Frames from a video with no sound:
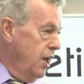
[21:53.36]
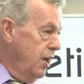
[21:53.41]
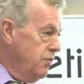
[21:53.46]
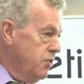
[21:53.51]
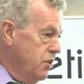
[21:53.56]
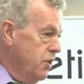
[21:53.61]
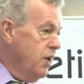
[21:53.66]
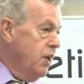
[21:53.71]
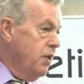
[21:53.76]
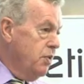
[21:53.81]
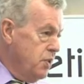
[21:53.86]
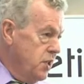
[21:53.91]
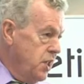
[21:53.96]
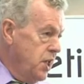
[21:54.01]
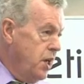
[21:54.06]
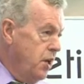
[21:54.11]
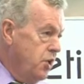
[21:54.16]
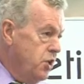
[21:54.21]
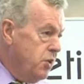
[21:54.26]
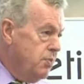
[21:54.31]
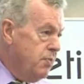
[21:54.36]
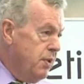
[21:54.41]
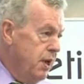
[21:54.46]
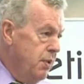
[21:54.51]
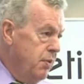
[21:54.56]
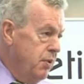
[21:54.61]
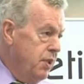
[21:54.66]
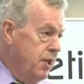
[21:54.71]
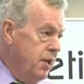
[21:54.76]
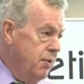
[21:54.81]
So in other words, they don't spray
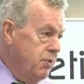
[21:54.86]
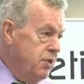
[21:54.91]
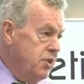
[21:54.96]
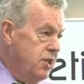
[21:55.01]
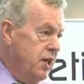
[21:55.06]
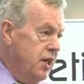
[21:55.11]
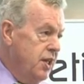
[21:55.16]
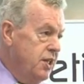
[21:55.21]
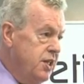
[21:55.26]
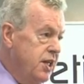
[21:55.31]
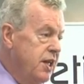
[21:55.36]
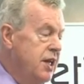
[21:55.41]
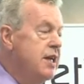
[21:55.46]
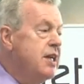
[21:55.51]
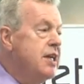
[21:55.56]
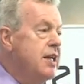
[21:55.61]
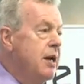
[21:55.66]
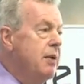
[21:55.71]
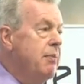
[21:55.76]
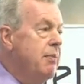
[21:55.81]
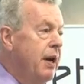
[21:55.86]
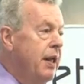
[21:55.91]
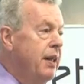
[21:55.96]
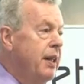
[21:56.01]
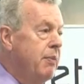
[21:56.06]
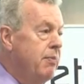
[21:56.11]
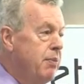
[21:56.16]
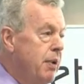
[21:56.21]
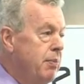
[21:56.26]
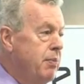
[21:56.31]
with herbicides. But
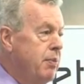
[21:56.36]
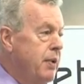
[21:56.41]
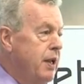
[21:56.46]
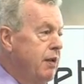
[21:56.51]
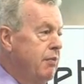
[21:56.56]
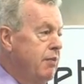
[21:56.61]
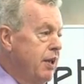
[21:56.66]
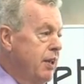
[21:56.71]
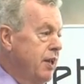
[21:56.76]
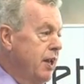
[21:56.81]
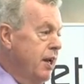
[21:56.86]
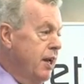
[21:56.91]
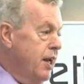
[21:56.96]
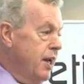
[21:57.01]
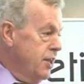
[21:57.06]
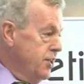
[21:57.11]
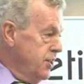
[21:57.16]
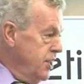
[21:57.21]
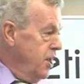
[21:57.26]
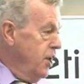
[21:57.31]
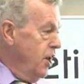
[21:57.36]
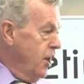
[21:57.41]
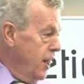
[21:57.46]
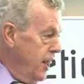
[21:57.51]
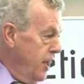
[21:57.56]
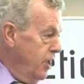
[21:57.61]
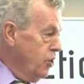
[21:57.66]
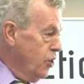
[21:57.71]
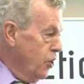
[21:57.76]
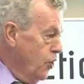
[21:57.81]
they're probably rather like us. They're not
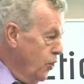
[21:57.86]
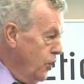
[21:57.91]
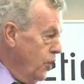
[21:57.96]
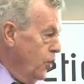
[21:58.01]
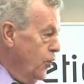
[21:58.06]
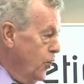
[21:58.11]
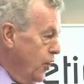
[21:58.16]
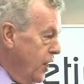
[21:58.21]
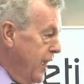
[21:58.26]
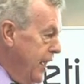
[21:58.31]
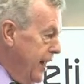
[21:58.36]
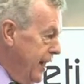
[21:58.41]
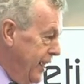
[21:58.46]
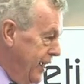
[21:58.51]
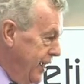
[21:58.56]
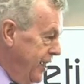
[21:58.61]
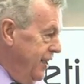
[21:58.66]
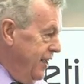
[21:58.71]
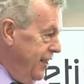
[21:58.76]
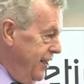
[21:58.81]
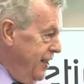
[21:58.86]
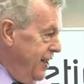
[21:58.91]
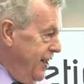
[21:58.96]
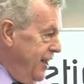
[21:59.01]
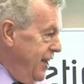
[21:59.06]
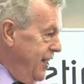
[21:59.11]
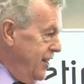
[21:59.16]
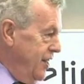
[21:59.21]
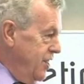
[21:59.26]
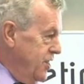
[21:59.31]
allowed to call it organic
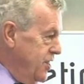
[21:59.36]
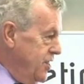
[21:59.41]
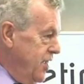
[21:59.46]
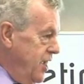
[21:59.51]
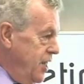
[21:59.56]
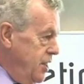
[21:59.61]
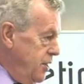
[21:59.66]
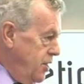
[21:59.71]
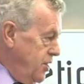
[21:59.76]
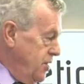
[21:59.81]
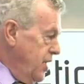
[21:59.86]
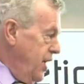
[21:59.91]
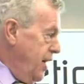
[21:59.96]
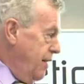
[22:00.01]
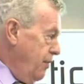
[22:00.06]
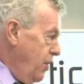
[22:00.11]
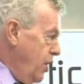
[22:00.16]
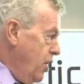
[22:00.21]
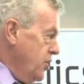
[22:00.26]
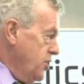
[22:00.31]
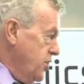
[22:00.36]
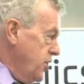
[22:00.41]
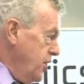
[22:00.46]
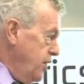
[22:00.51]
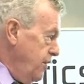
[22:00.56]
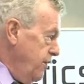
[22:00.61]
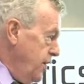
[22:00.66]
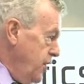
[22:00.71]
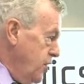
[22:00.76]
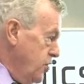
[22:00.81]
at this stage because they haven't got certified